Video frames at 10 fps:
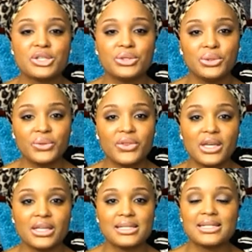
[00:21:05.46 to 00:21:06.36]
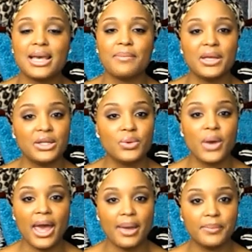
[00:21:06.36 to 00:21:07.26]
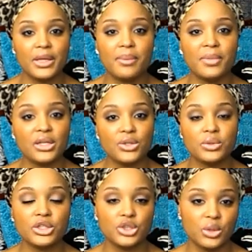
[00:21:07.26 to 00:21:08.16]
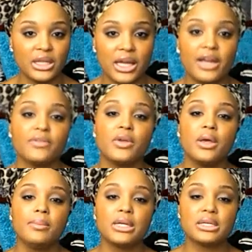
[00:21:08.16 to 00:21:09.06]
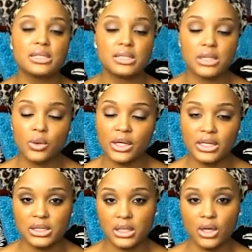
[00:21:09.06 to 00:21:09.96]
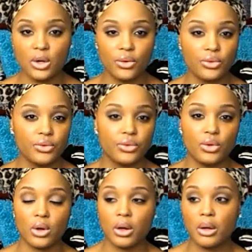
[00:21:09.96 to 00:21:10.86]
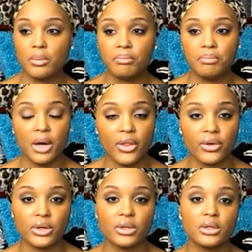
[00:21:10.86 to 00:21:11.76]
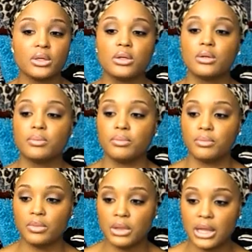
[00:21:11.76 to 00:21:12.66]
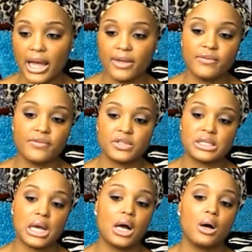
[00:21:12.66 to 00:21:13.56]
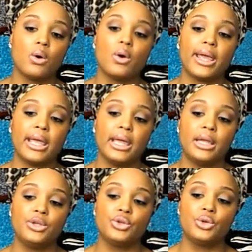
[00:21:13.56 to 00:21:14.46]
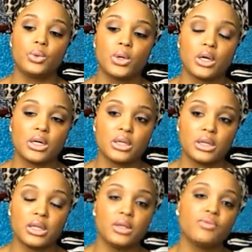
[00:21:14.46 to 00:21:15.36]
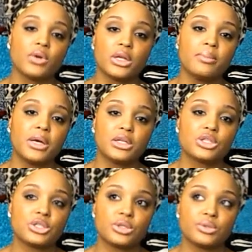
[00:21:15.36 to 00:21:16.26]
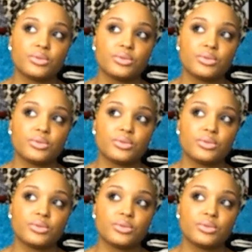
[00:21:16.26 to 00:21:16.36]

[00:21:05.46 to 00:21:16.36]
to do things that make you happy and make you enjoy life because it's so easy to go through your mother lifestyle and your really much